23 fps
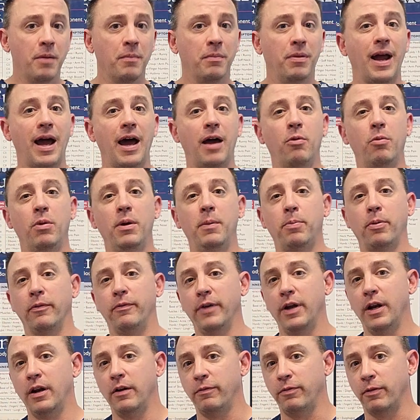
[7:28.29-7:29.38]
but how do we
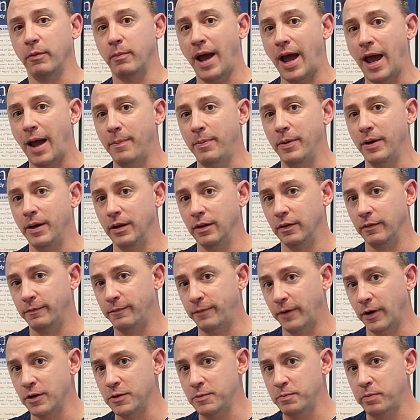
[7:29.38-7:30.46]
prevent it from happening in the
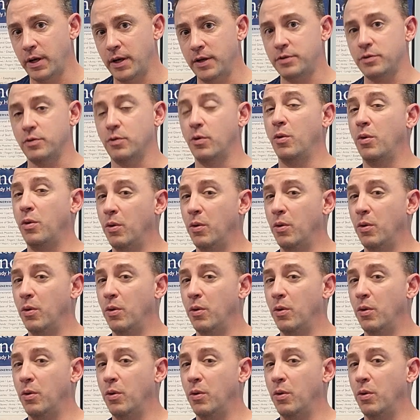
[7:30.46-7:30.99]
first place?